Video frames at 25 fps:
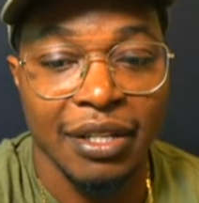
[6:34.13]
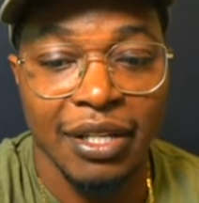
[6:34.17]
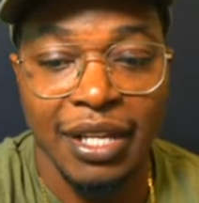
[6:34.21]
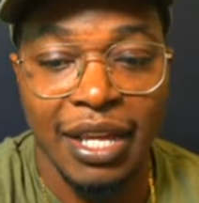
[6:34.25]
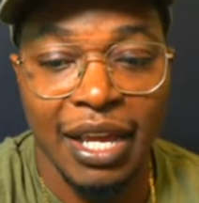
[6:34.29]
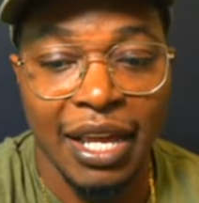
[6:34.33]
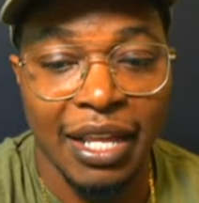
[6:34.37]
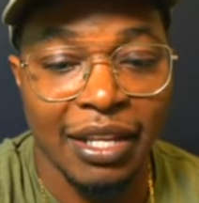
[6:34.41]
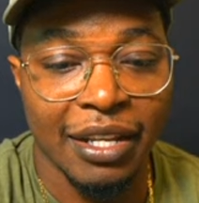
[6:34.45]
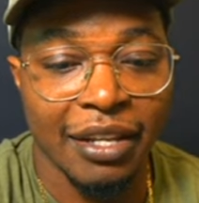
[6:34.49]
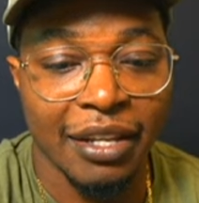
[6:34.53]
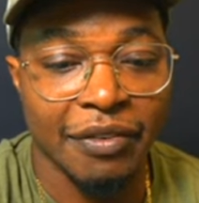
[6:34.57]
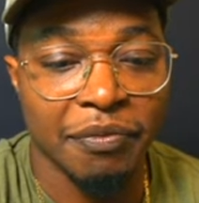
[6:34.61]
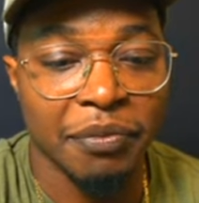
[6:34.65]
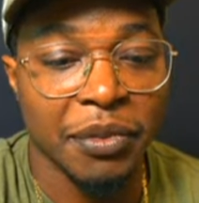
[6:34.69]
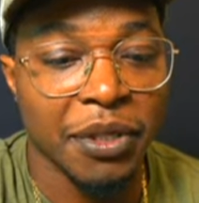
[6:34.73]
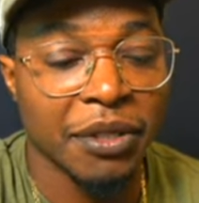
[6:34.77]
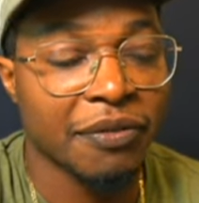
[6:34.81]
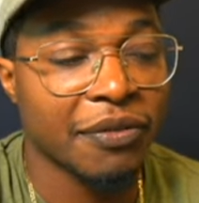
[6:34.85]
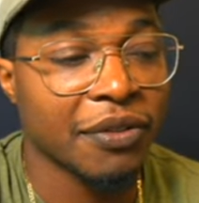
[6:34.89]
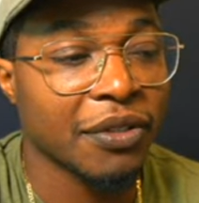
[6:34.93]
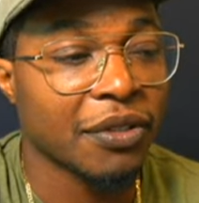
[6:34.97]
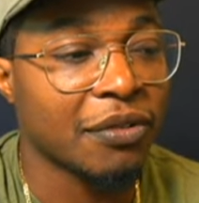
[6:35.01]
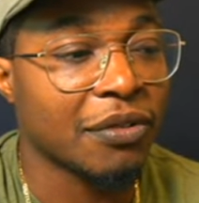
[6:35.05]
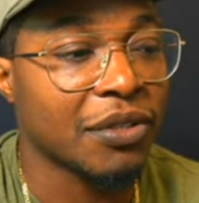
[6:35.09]
I left
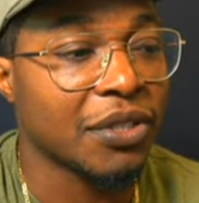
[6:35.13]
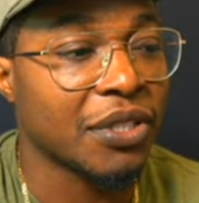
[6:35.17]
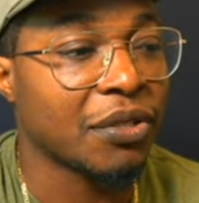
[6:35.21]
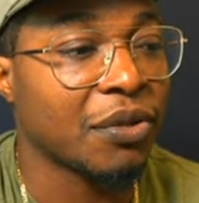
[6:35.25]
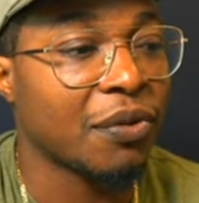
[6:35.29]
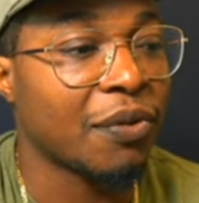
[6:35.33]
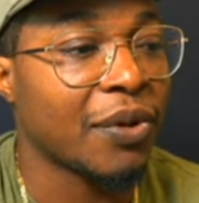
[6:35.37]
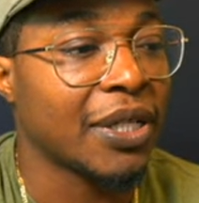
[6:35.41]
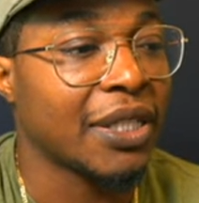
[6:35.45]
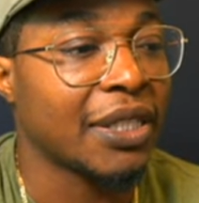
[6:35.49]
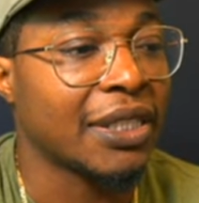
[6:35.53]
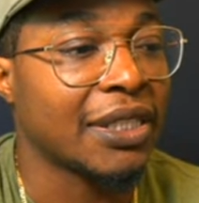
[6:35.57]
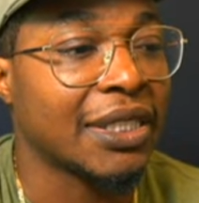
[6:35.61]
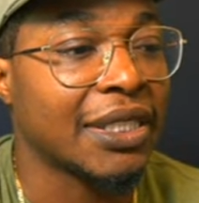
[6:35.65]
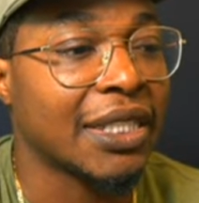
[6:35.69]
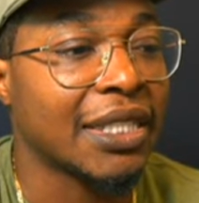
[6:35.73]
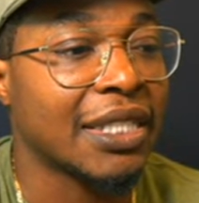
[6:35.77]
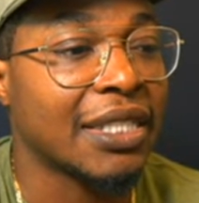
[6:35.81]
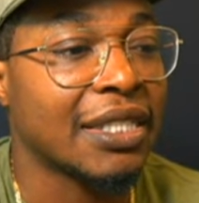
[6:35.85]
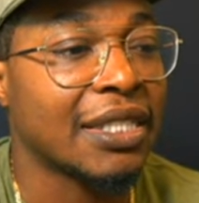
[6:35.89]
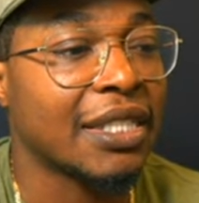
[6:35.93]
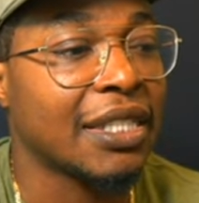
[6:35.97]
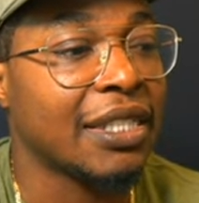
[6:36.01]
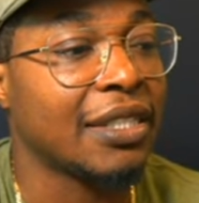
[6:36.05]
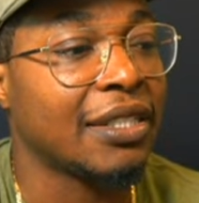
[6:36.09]
Buffalo in twenty
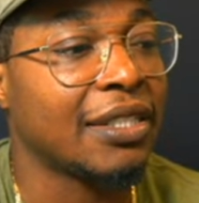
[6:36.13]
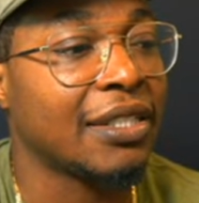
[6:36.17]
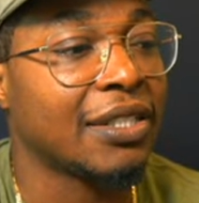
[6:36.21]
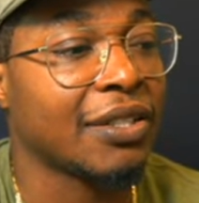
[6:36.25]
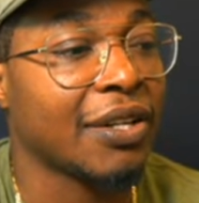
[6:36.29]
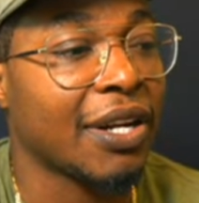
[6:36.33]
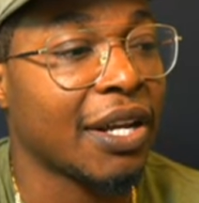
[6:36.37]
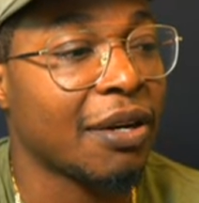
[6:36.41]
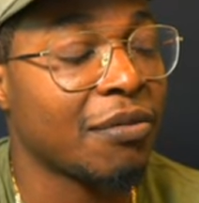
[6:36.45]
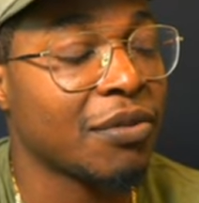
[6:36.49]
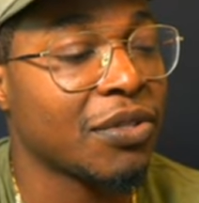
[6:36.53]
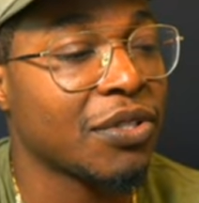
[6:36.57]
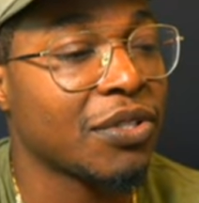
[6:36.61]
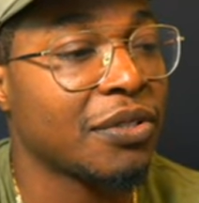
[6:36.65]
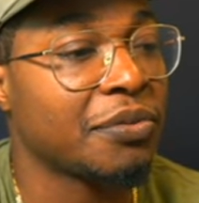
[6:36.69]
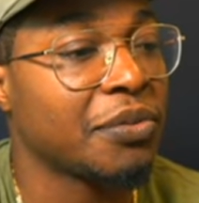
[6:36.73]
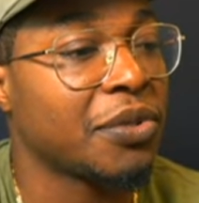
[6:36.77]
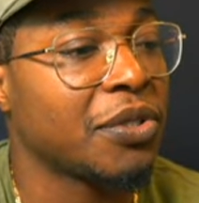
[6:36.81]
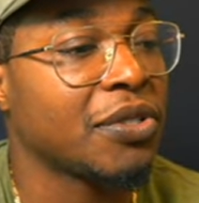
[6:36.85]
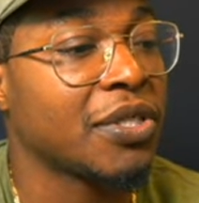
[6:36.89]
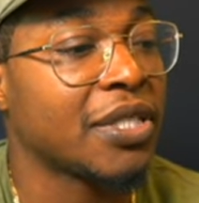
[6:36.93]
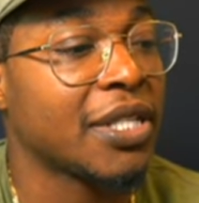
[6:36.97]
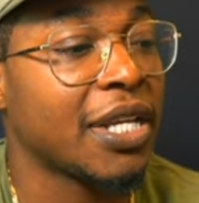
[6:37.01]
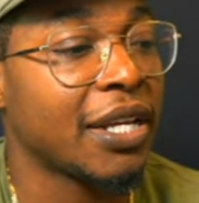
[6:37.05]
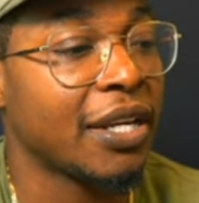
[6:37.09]
sixteen, so that was
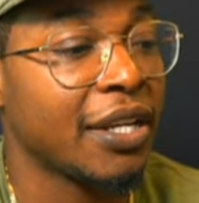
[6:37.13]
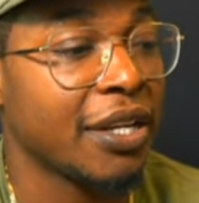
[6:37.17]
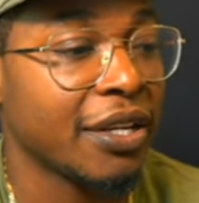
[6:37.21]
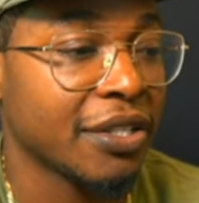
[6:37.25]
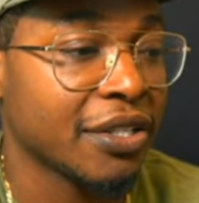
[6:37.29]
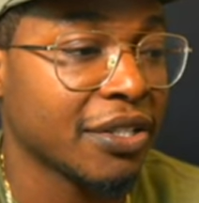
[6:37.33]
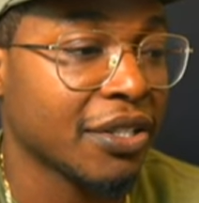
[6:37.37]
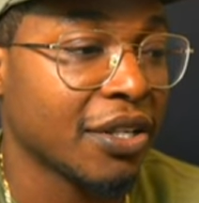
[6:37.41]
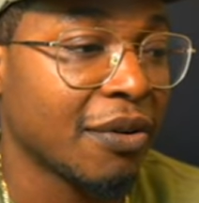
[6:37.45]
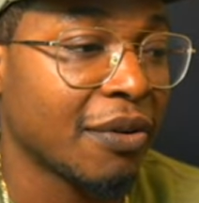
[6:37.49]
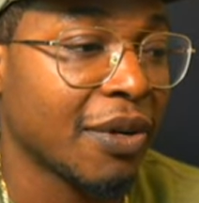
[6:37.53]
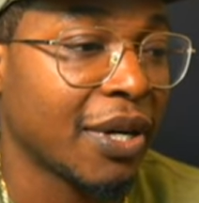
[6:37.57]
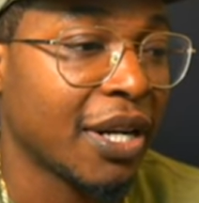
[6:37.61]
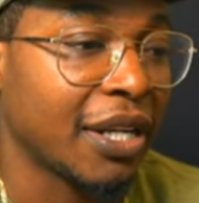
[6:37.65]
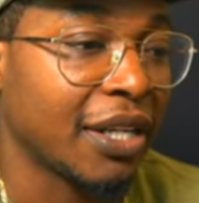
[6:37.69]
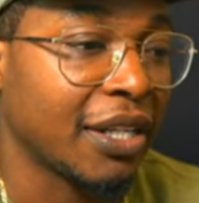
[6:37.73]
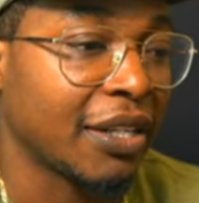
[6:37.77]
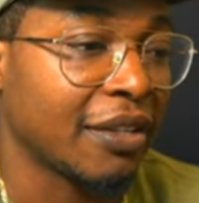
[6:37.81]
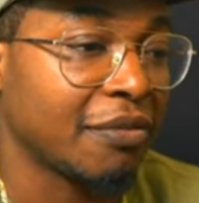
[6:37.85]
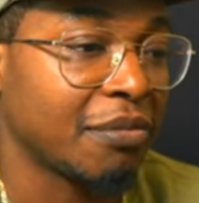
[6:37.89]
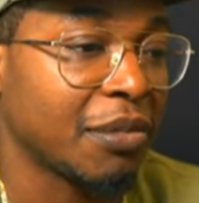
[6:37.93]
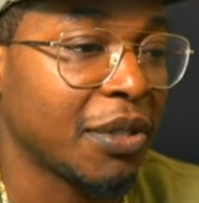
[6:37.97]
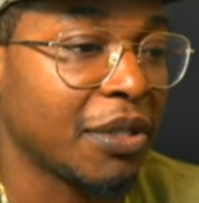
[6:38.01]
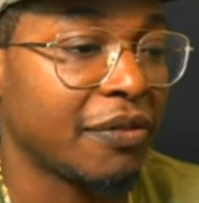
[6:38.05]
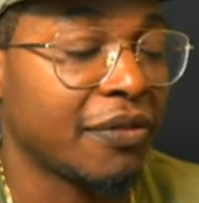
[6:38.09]
almost ten years ago when I
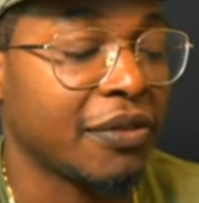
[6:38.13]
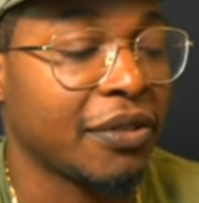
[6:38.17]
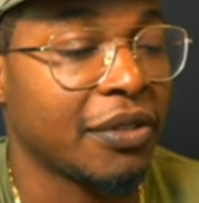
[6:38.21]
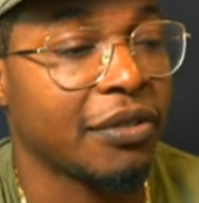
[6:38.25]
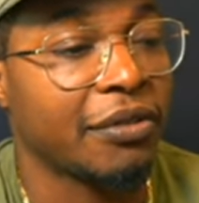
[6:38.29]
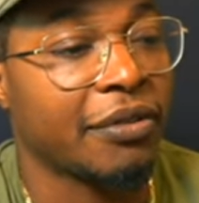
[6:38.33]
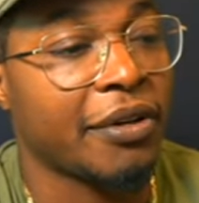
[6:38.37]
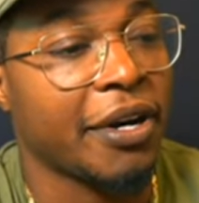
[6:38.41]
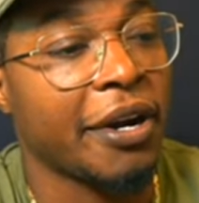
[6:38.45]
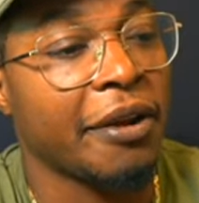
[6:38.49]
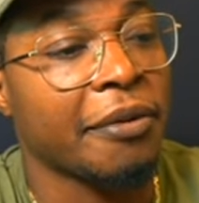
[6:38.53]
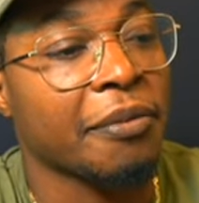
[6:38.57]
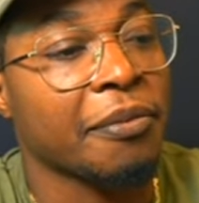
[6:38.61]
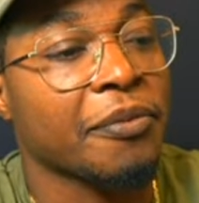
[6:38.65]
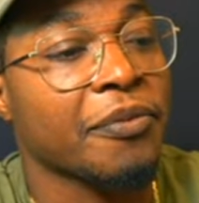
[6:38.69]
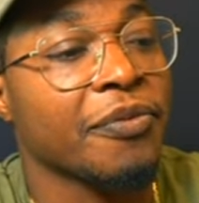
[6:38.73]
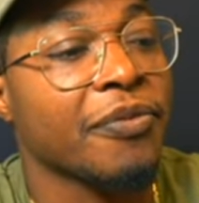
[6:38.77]
left Buffalo, right?